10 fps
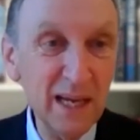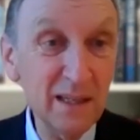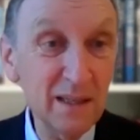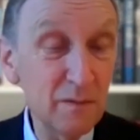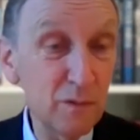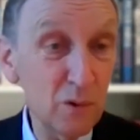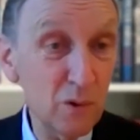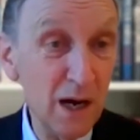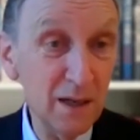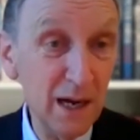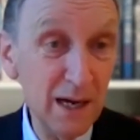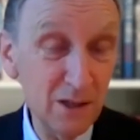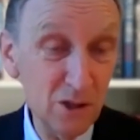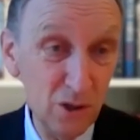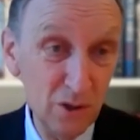the
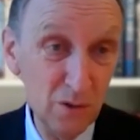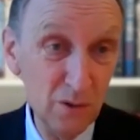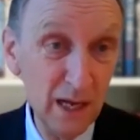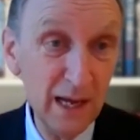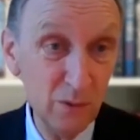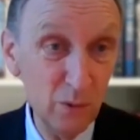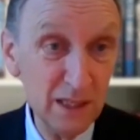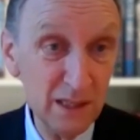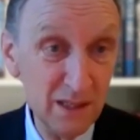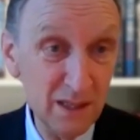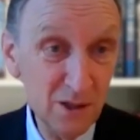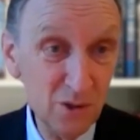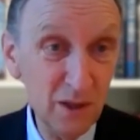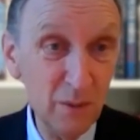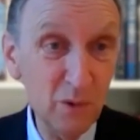photo-guided surgery at risk.
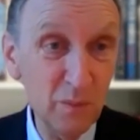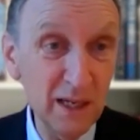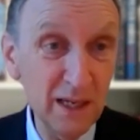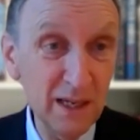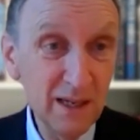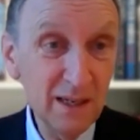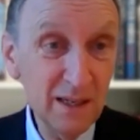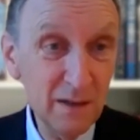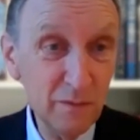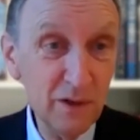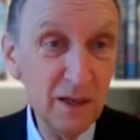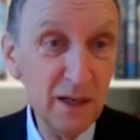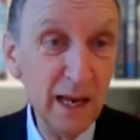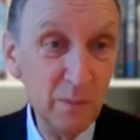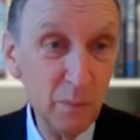So there would be different
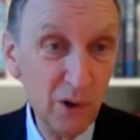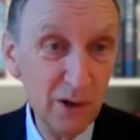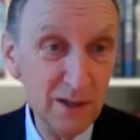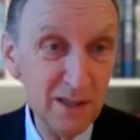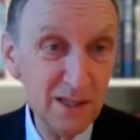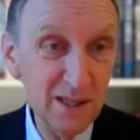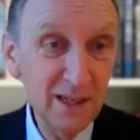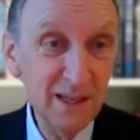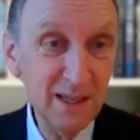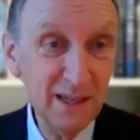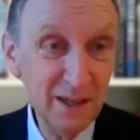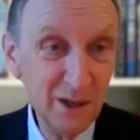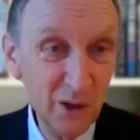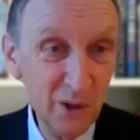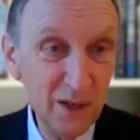endpoints
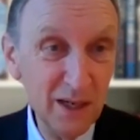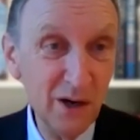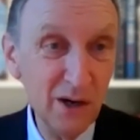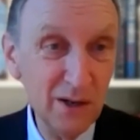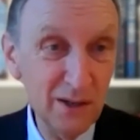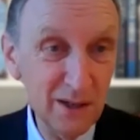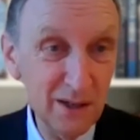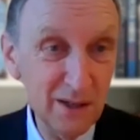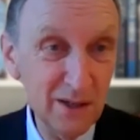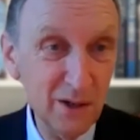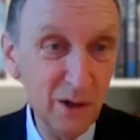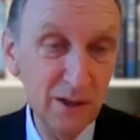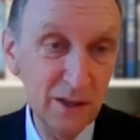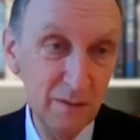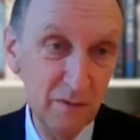going on
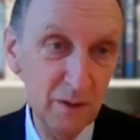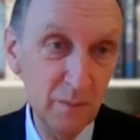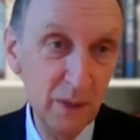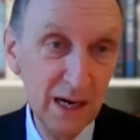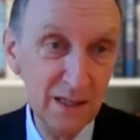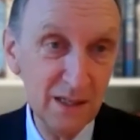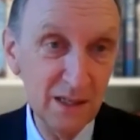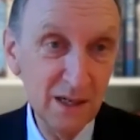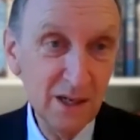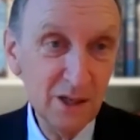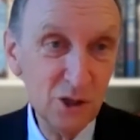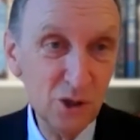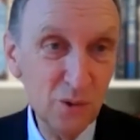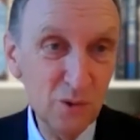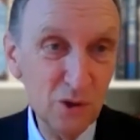the different parts.
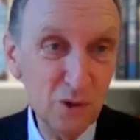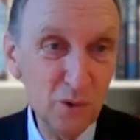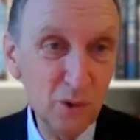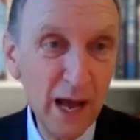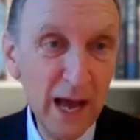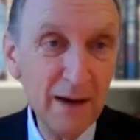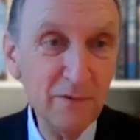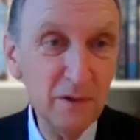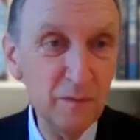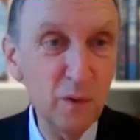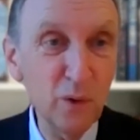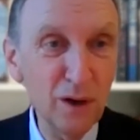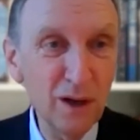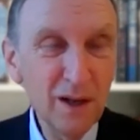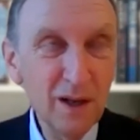So you have the
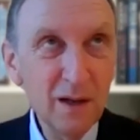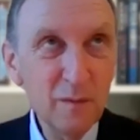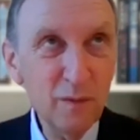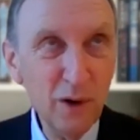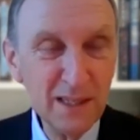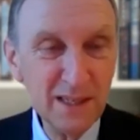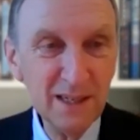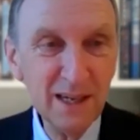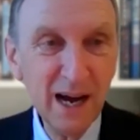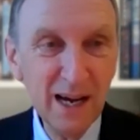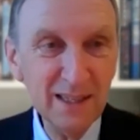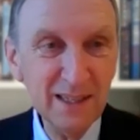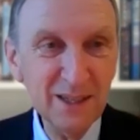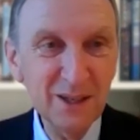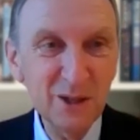full
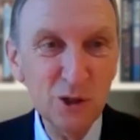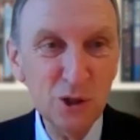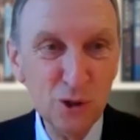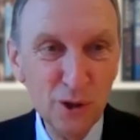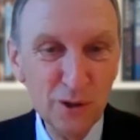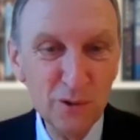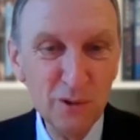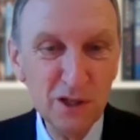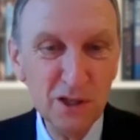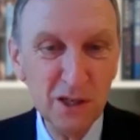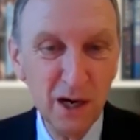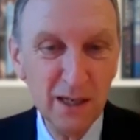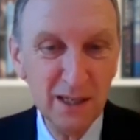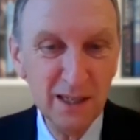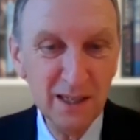fluorescent-guided surgery
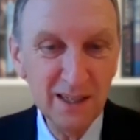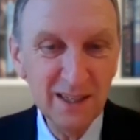study